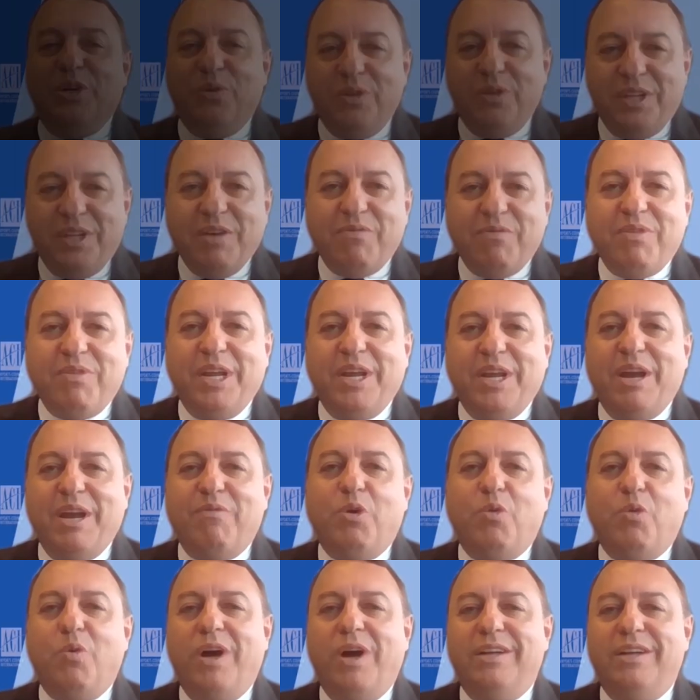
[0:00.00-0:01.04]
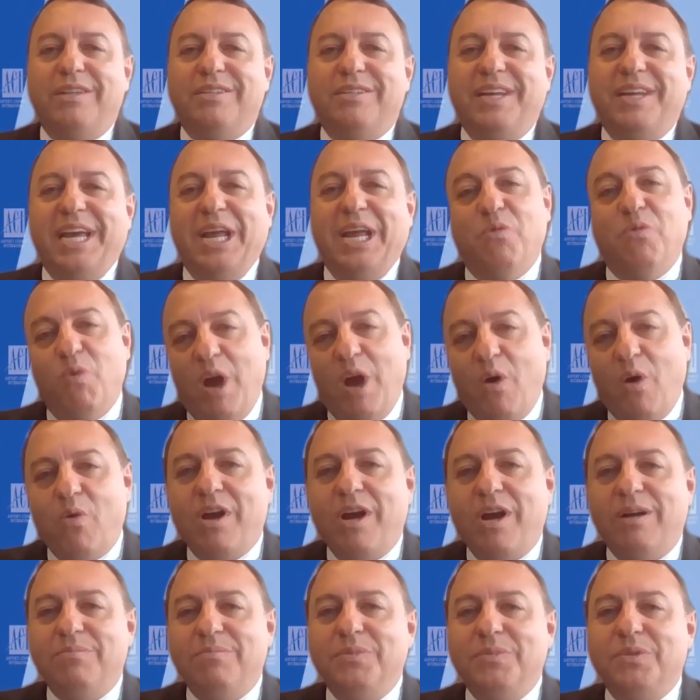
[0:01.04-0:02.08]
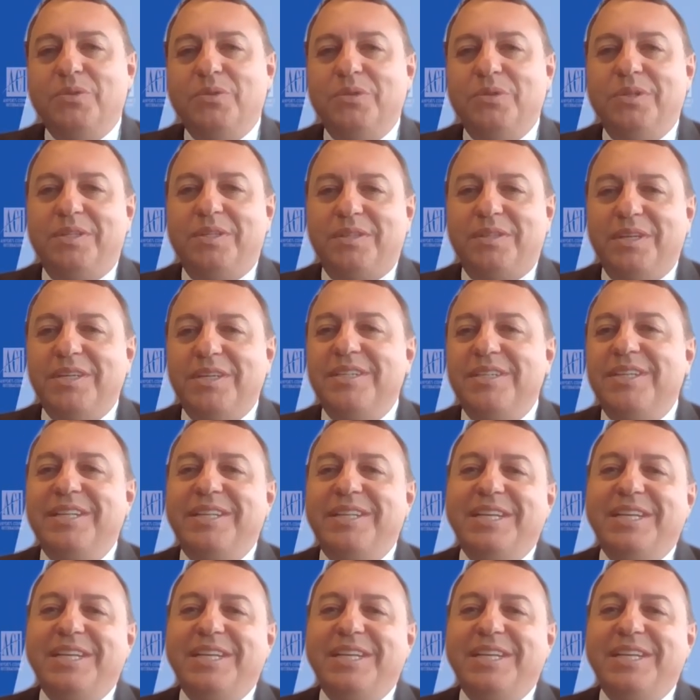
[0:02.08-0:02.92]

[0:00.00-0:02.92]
Good evening everyone and welcome to the third